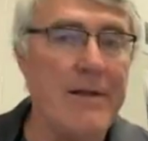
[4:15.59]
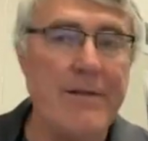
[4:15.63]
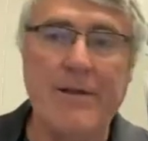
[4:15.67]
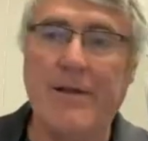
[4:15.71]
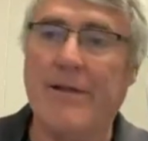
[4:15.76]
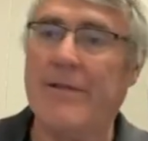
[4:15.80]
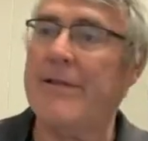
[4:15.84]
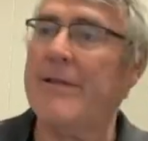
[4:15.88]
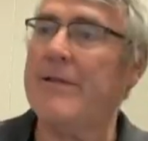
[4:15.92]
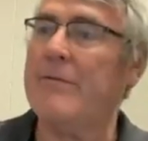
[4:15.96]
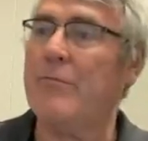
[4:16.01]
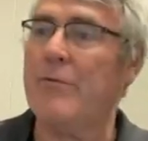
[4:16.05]

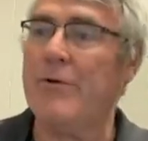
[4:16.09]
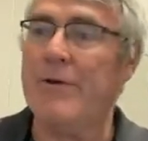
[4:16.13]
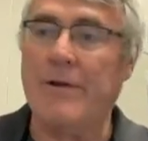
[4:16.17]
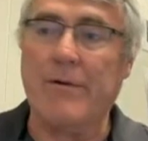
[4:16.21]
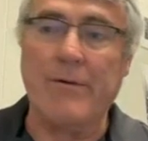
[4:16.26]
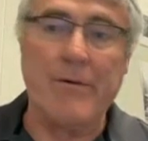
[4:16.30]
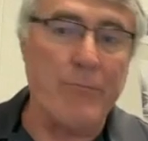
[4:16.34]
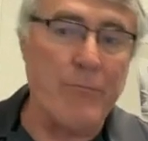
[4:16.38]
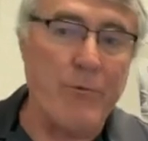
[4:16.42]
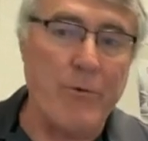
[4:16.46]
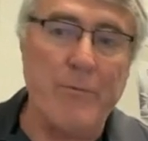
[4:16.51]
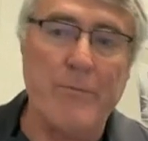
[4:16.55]
And we
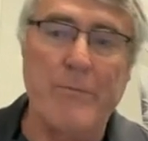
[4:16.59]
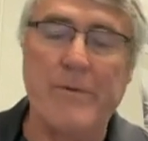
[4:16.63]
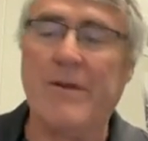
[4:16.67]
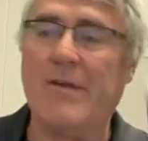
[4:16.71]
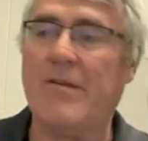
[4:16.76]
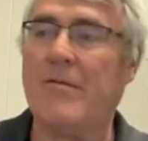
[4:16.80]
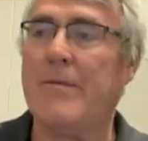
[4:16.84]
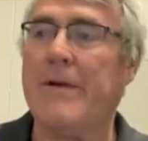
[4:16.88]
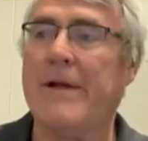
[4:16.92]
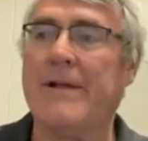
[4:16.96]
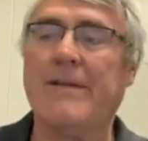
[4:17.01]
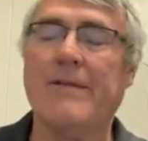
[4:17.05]
are, would be
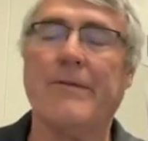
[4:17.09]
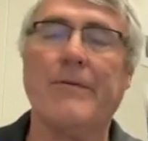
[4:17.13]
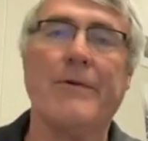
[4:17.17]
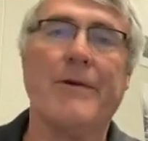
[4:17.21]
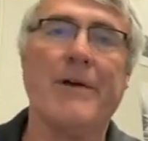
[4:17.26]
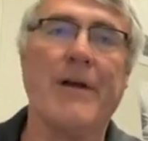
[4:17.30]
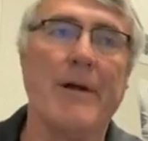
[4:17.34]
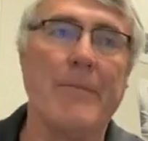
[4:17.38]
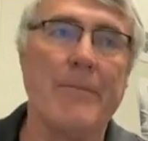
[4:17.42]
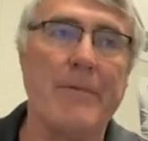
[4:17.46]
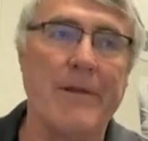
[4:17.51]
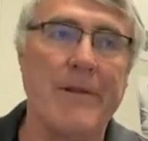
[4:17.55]
expected to
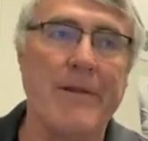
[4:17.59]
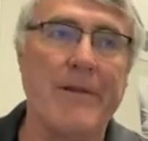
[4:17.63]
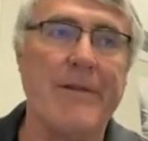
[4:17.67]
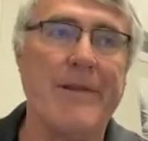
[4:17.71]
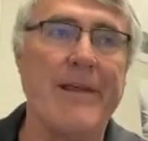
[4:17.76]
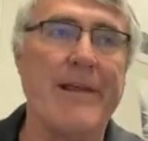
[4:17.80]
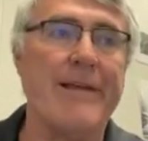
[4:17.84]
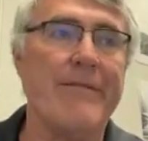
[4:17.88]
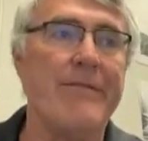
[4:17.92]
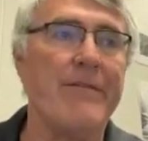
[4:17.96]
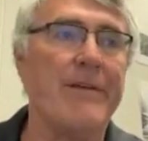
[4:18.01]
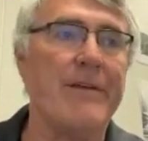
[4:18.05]
accompany the
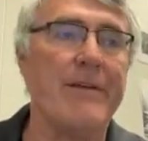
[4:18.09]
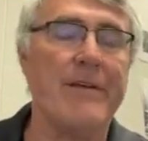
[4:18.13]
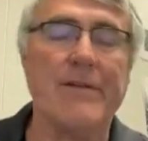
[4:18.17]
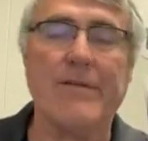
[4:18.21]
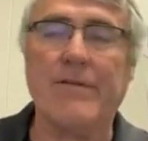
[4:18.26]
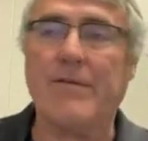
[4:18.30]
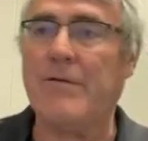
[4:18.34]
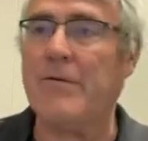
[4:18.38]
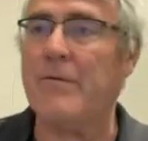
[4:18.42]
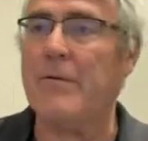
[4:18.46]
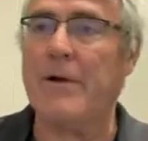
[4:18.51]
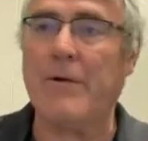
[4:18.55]
Navy
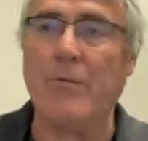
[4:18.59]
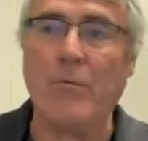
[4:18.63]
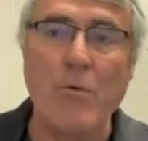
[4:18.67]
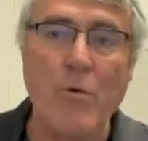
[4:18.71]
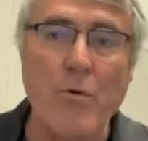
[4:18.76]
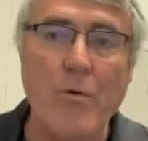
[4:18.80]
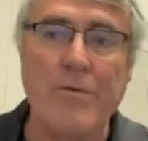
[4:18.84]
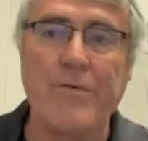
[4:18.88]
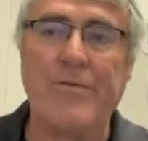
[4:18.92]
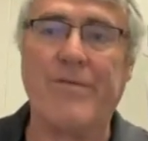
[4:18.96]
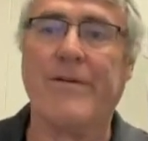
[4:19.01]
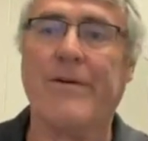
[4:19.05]
into a
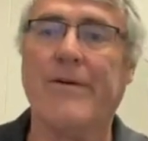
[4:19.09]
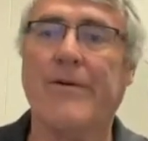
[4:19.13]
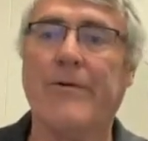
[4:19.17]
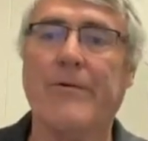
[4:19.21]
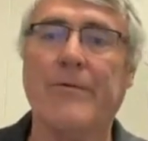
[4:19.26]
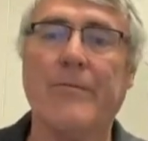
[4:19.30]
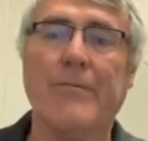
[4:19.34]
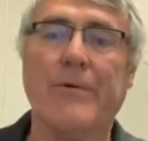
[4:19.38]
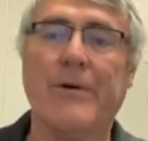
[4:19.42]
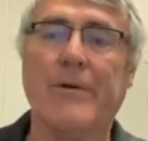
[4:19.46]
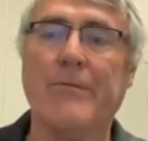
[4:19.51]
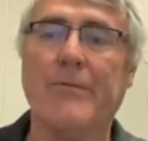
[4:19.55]
war
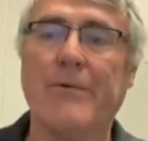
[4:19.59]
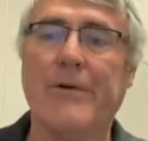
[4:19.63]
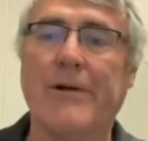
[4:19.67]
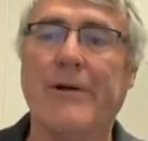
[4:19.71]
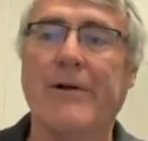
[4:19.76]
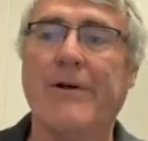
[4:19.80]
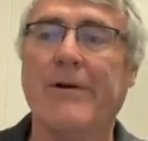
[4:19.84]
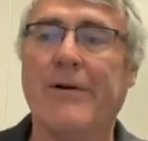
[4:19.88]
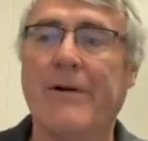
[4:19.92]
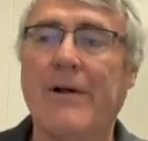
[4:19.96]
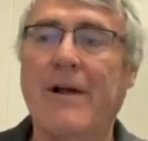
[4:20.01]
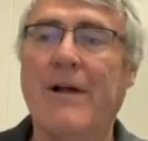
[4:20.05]
zone, but we
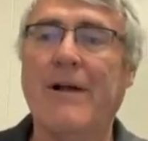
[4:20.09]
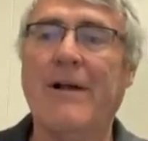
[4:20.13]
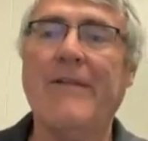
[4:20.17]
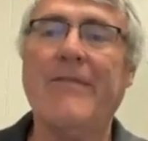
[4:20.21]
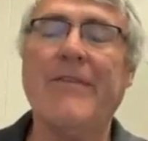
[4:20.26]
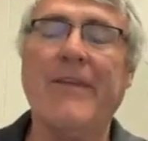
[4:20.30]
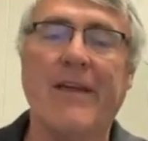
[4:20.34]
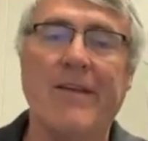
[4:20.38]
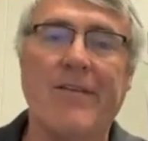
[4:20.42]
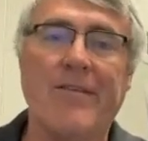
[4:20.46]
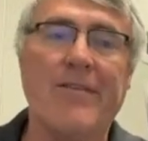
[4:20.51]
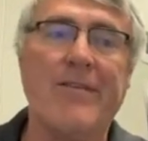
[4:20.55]
are
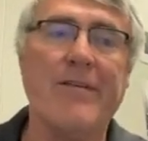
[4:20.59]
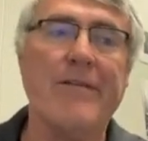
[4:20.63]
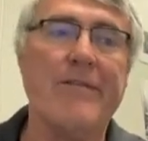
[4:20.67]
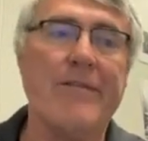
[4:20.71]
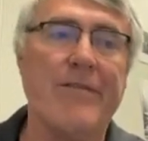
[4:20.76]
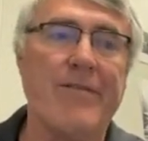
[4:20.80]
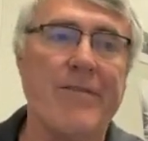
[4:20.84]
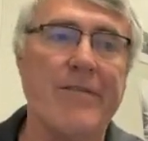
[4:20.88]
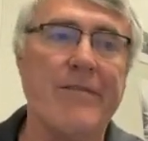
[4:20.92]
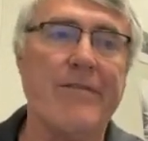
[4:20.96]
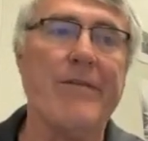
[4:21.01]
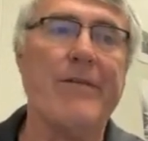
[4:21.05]
a
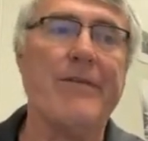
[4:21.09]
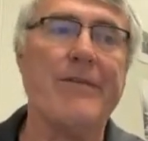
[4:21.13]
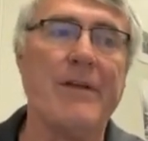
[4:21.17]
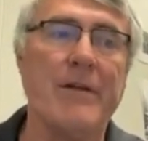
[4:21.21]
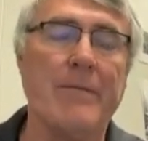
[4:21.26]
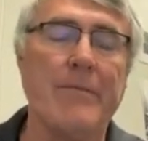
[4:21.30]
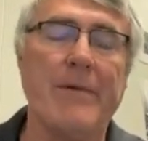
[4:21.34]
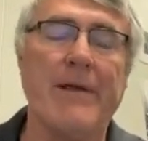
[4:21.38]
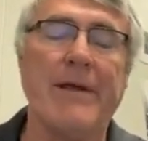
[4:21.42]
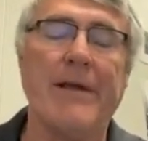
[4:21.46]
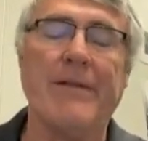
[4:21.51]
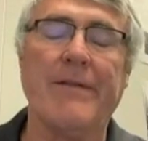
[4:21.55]

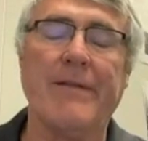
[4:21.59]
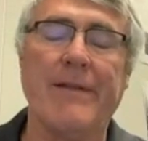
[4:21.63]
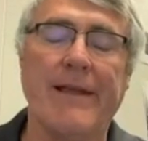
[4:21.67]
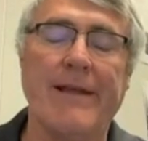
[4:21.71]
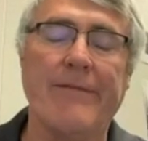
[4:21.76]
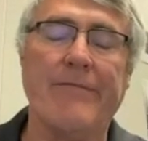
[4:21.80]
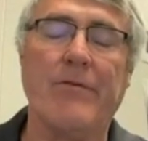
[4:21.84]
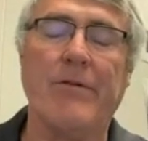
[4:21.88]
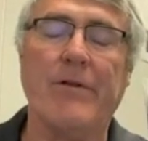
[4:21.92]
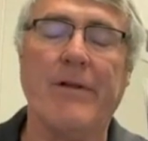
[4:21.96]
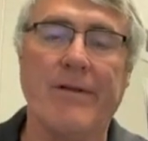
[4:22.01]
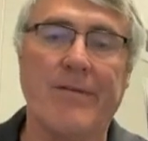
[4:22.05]
civilian manned
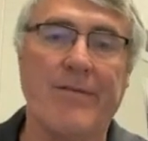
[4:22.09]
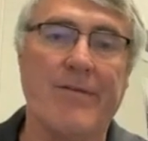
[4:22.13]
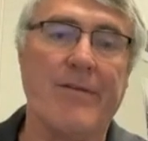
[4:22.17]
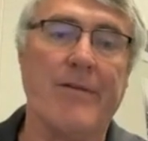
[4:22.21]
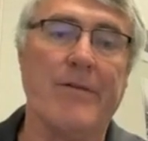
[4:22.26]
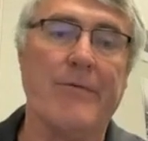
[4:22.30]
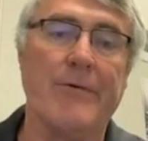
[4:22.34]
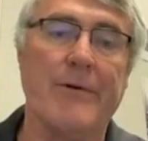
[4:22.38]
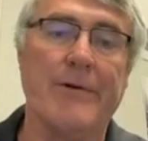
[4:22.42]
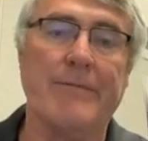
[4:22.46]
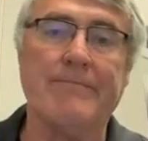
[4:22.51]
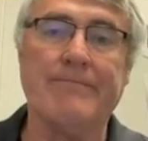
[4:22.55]
naval
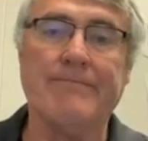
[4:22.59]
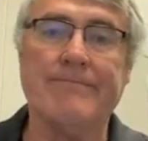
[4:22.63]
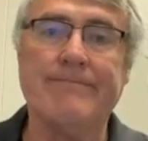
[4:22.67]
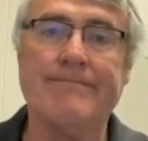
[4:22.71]
auxiliary.